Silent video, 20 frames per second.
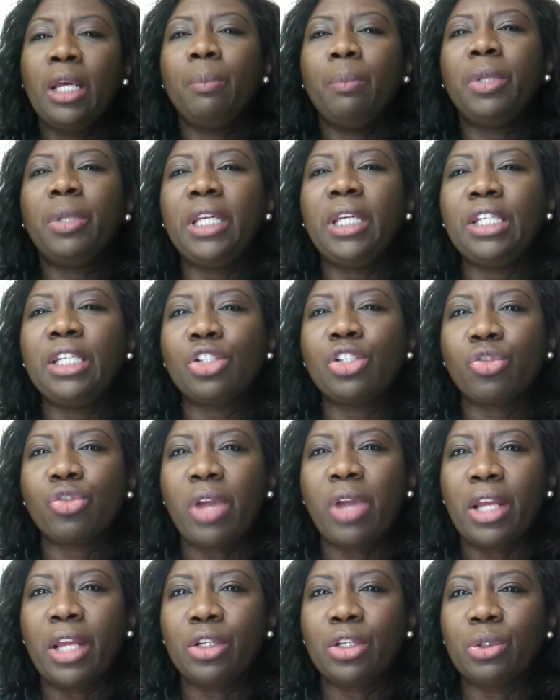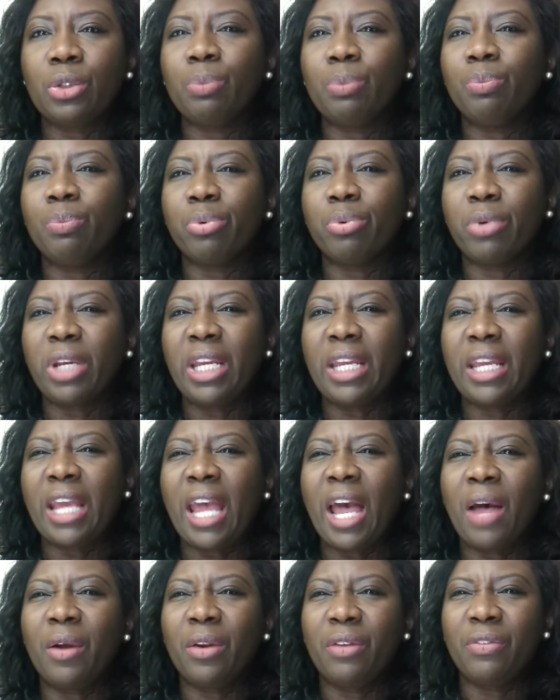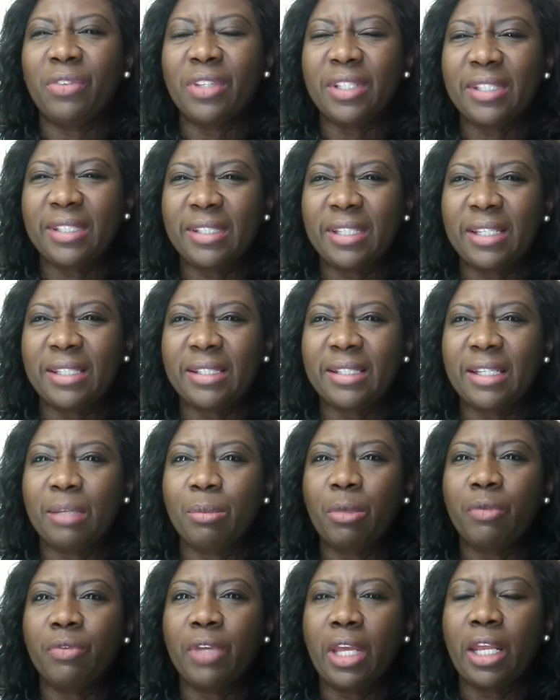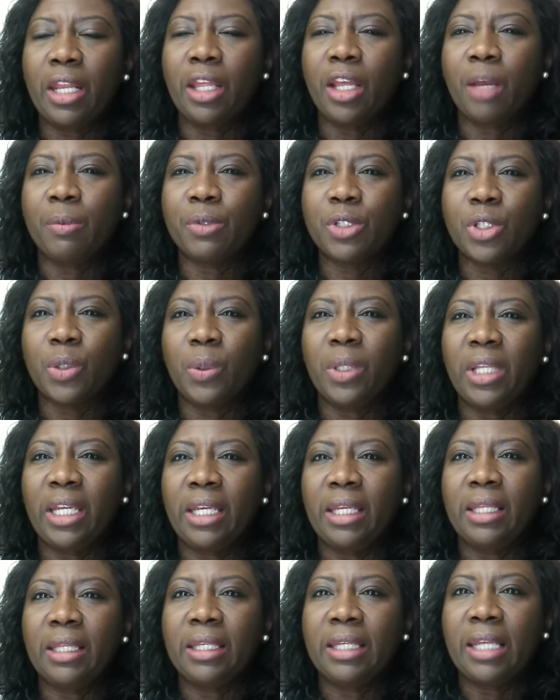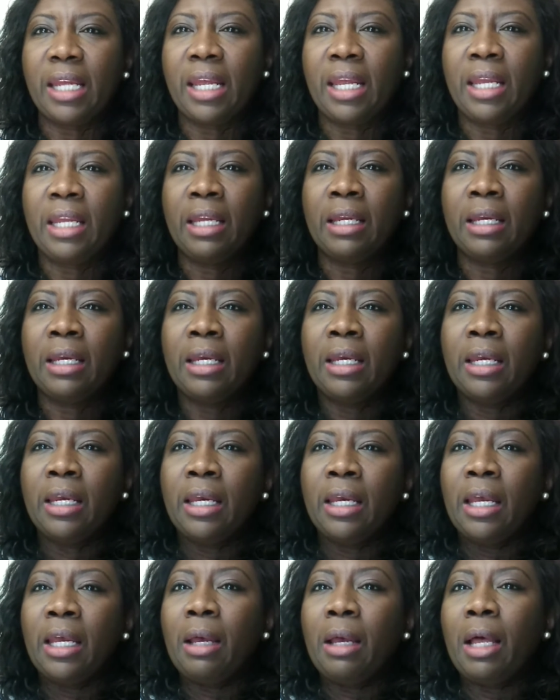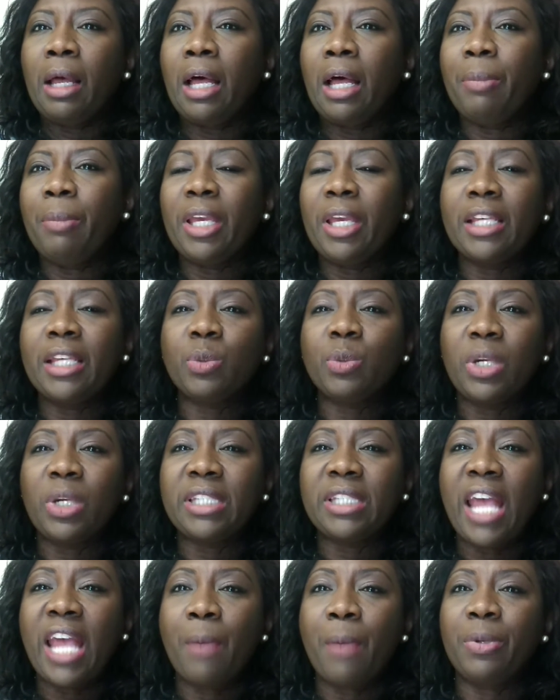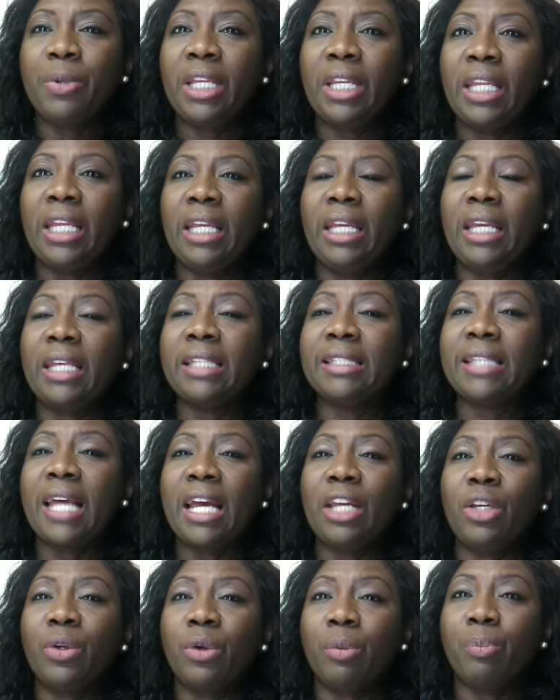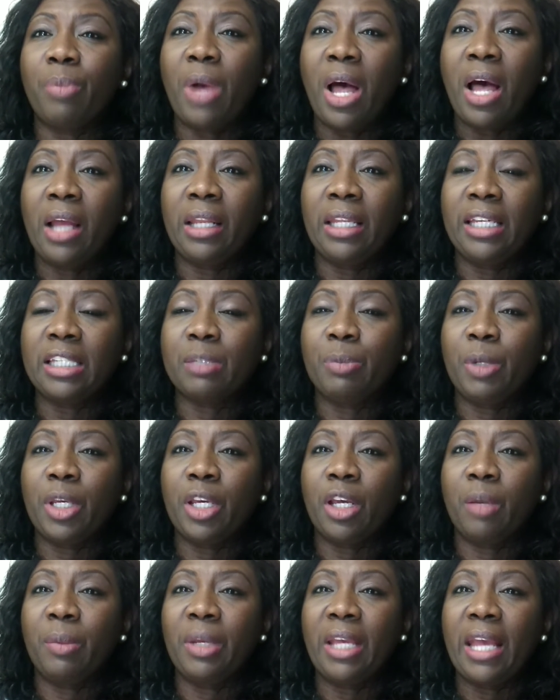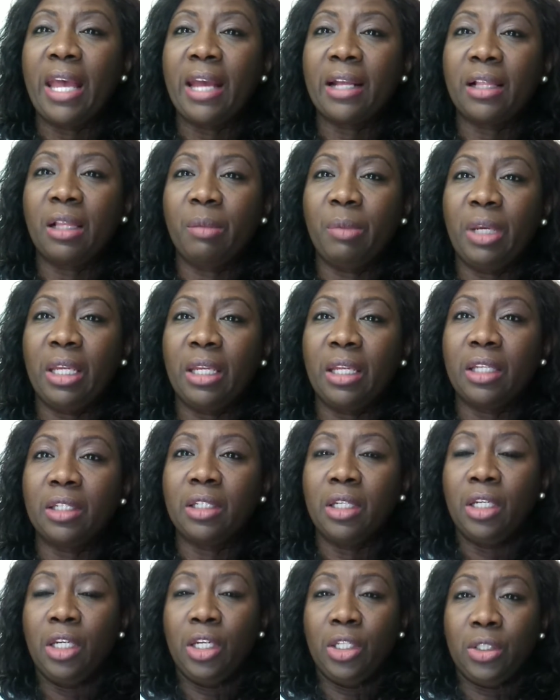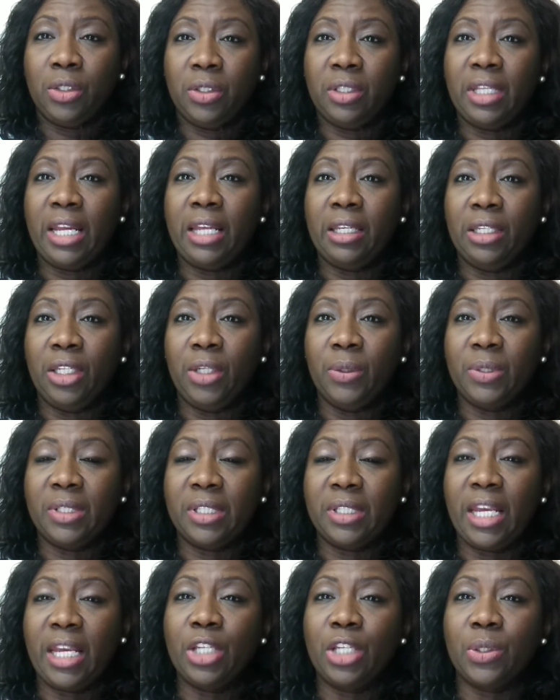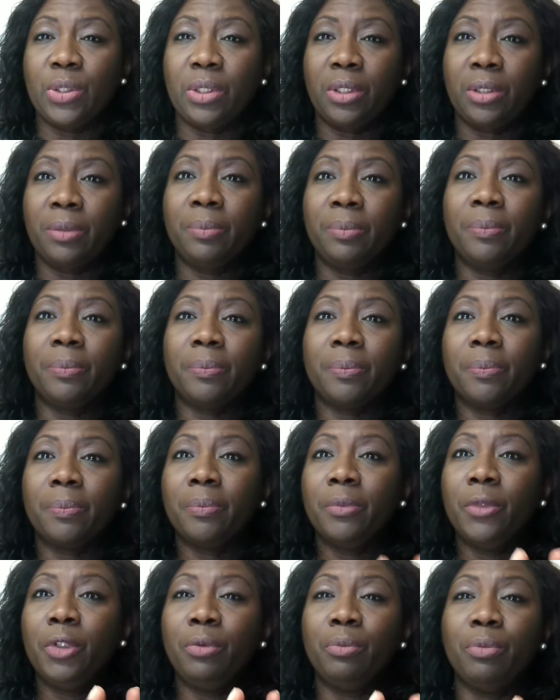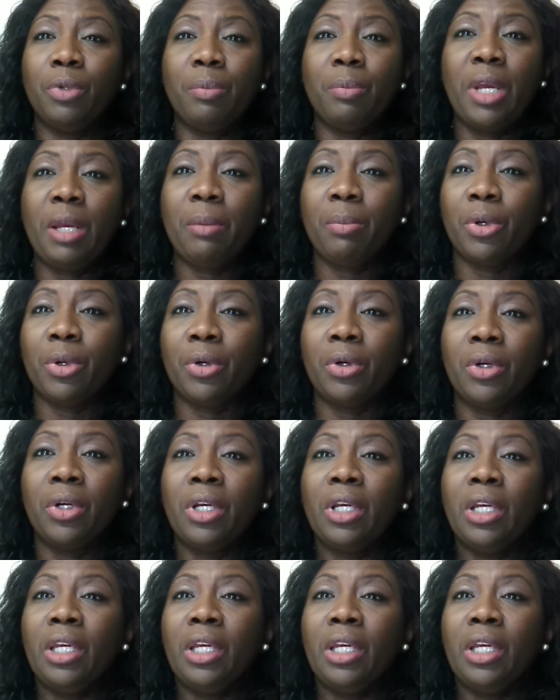Please try to break out of this system of getting up so late in the day because what's happening is that your body is becoming acclimated to that new schedule. Remember,